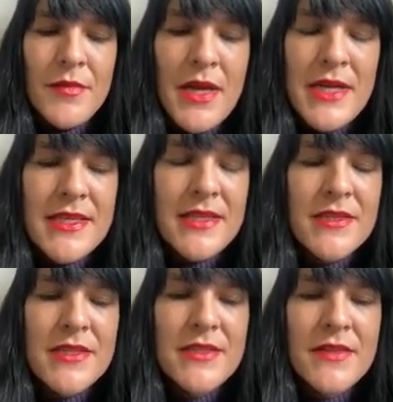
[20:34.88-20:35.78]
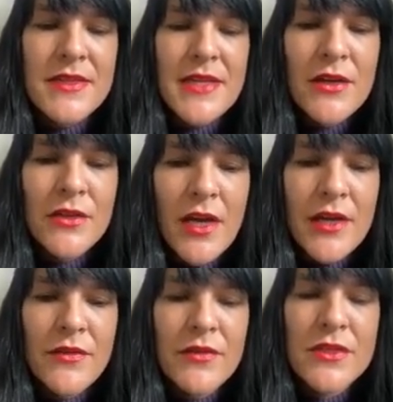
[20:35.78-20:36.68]
my sense is the dark
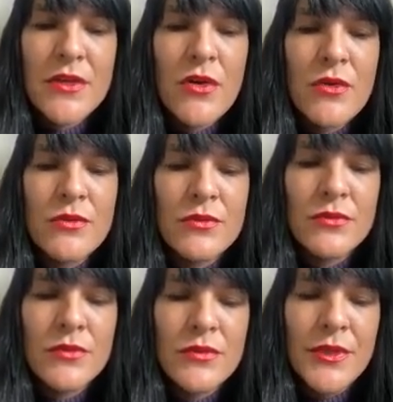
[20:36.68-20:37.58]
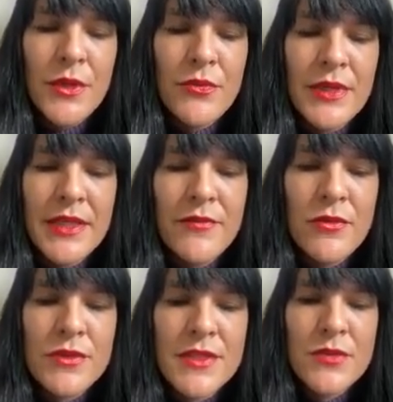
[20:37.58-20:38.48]
night of the soul really
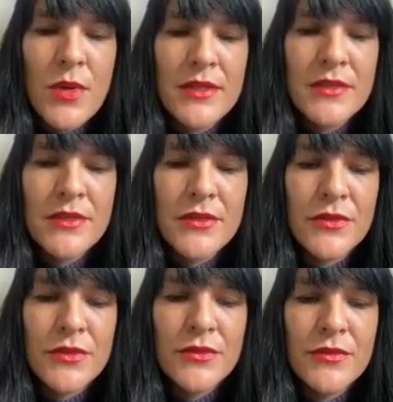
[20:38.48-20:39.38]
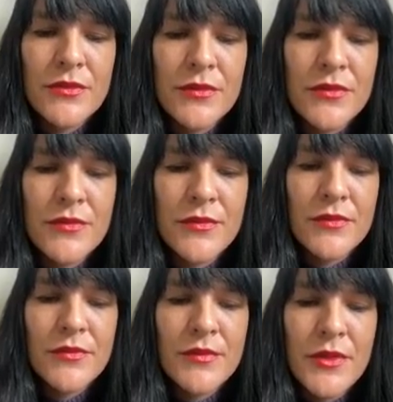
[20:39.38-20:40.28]
forces one to,
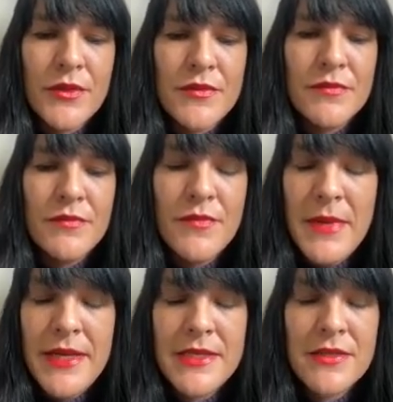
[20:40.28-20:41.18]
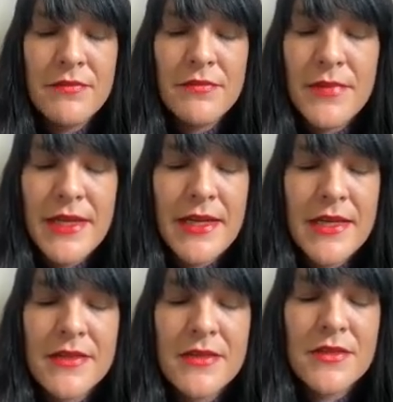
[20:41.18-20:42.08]
in many
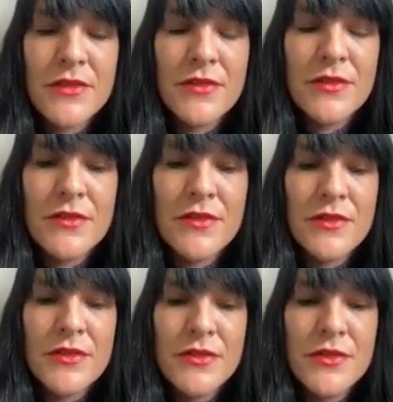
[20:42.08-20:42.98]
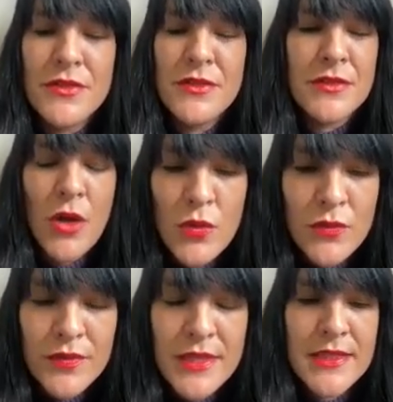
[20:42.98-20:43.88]
cases, to
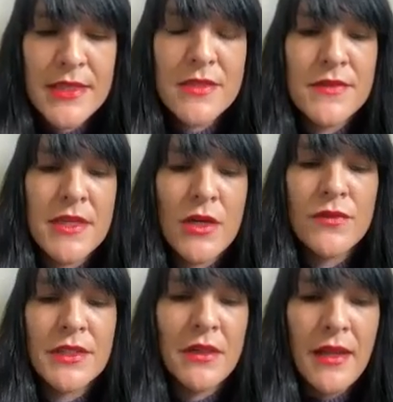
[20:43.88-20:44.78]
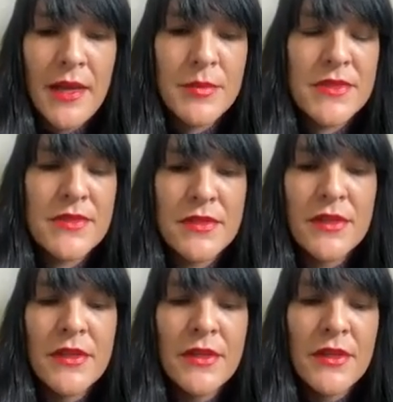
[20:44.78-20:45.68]
dissolve their sense of self and collapse
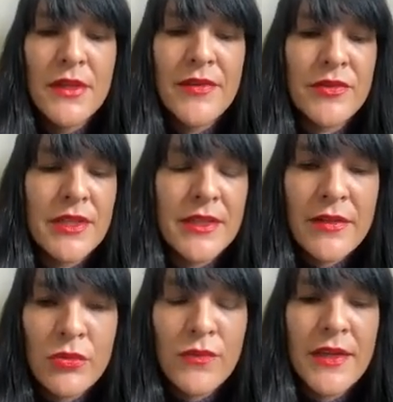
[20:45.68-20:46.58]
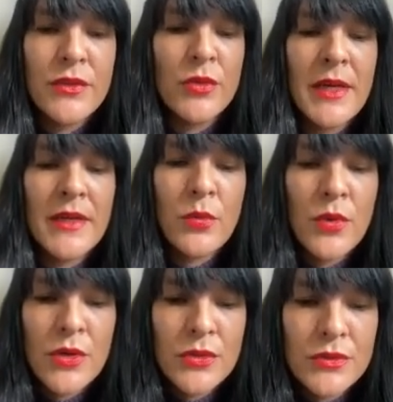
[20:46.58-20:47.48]
everything they thought they knew about the
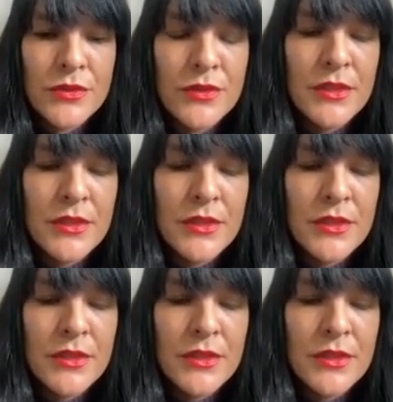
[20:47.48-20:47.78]
world.